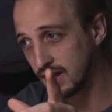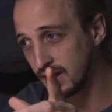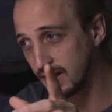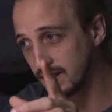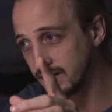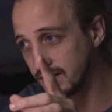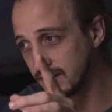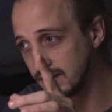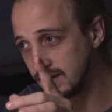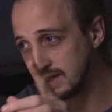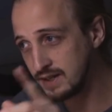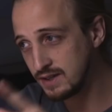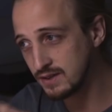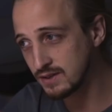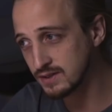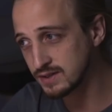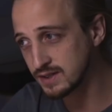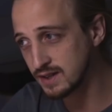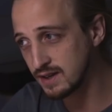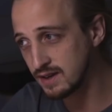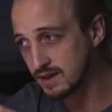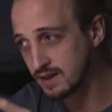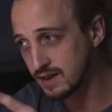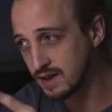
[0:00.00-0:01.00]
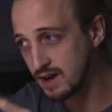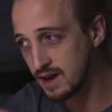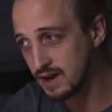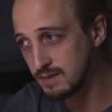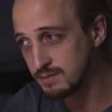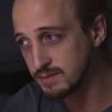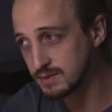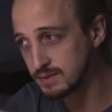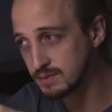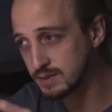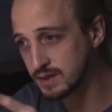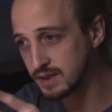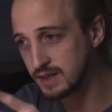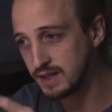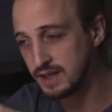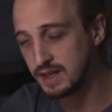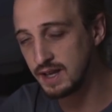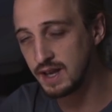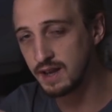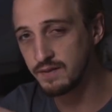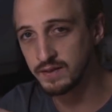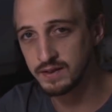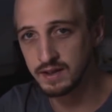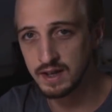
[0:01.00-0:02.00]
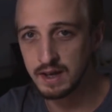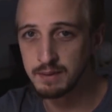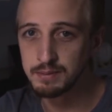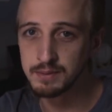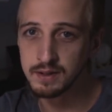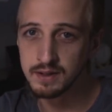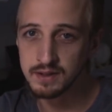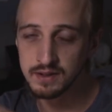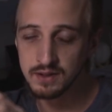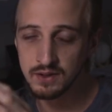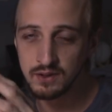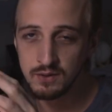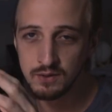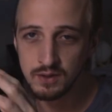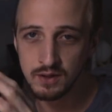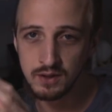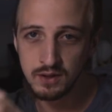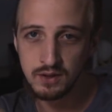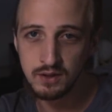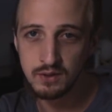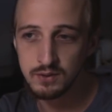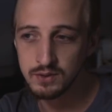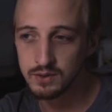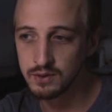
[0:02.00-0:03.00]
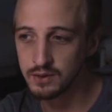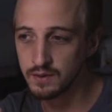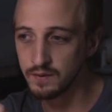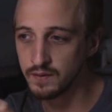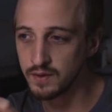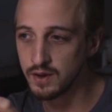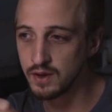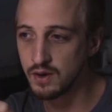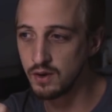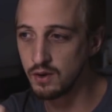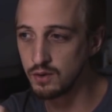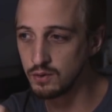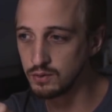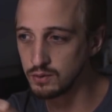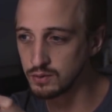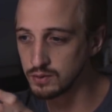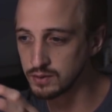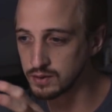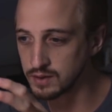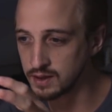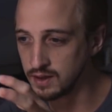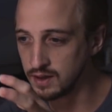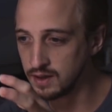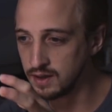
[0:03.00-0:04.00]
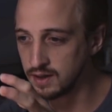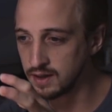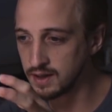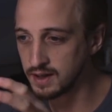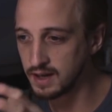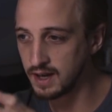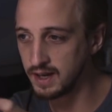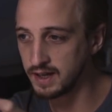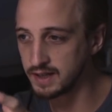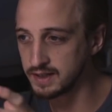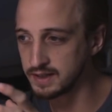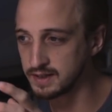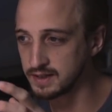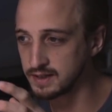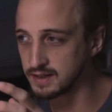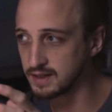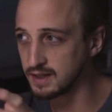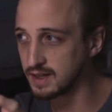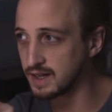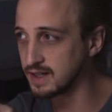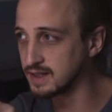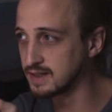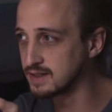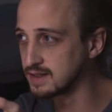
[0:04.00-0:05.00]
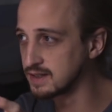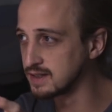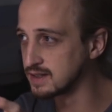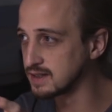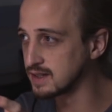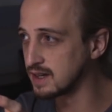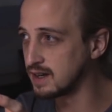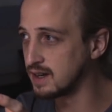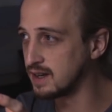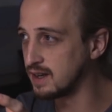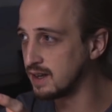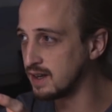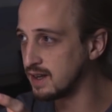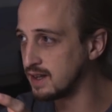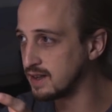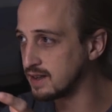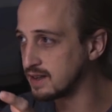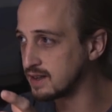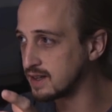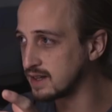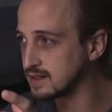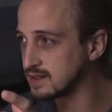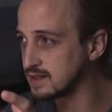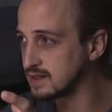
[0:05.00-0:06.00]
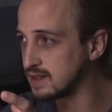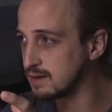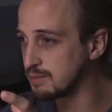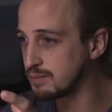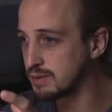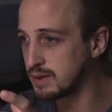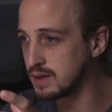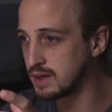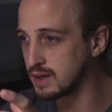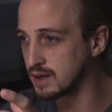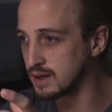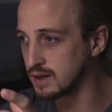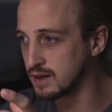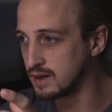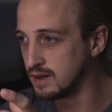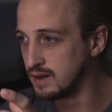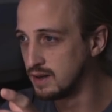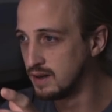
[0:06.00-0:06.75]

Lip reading: and the EOS R comes with an EF adapter, so you can use all of the old Canon lenses. It doesn't appear